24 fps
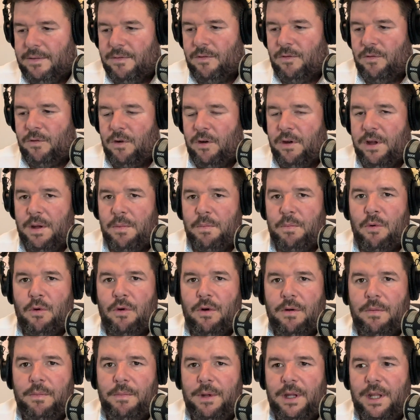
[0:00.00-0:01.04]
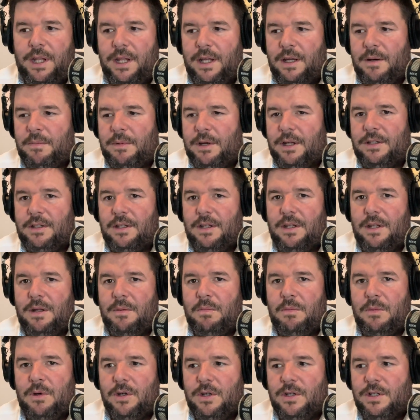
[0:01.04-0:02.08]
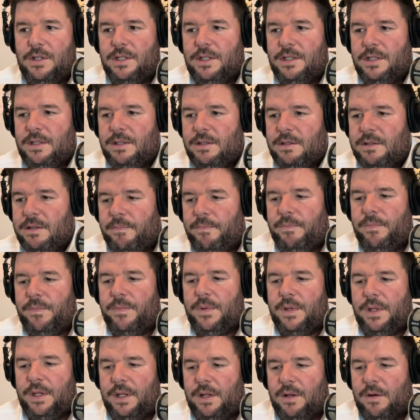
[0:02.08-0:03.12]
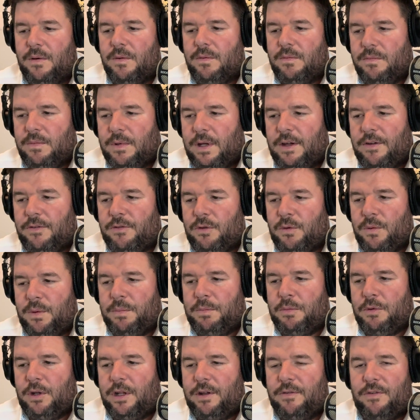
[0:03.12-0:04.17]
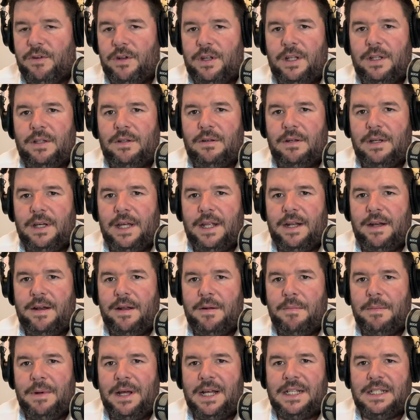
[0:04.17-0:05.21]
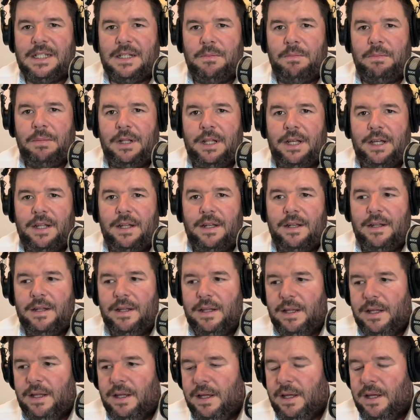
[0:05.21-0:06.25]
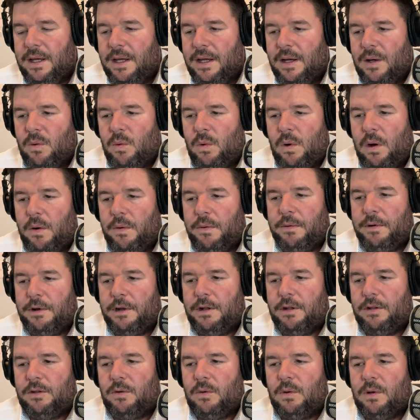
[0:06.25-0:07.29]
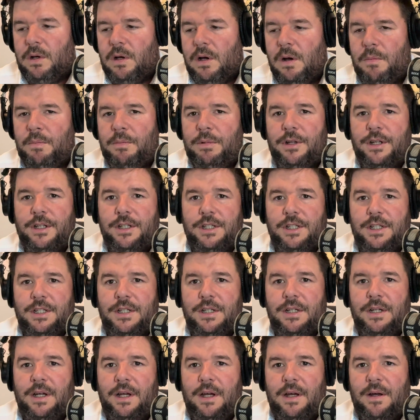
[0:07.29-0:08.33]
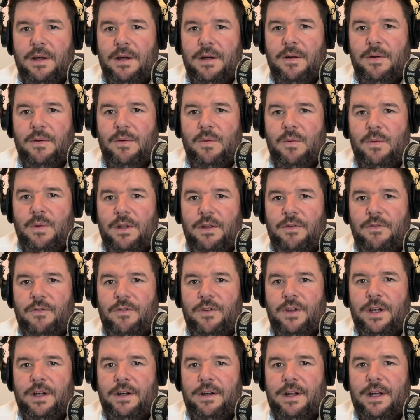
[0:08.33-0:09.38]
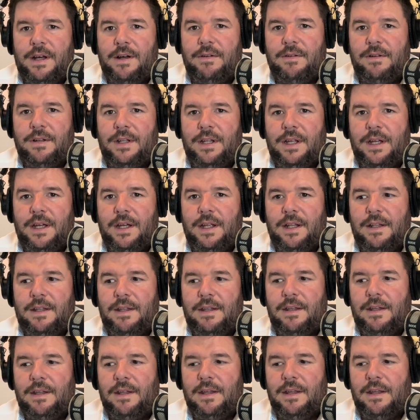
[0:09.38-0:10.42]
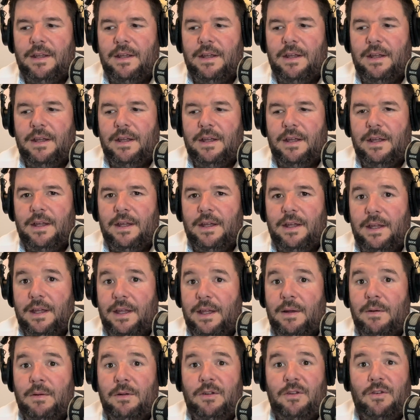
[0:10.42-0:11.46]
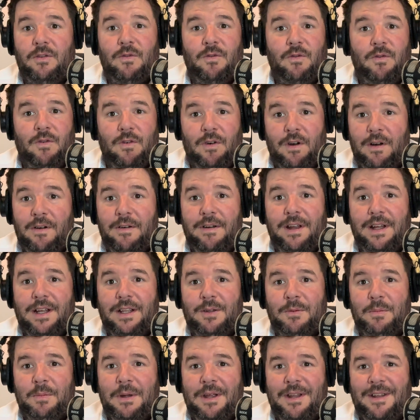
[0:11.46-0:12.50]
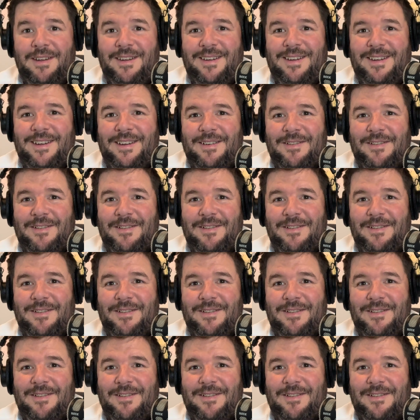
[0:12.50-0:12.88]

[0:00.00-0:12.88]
very important meeting about the numbers. You know, after we put everything together, the master plan, what we wanted to accomplish, we figured out that it was very expensive.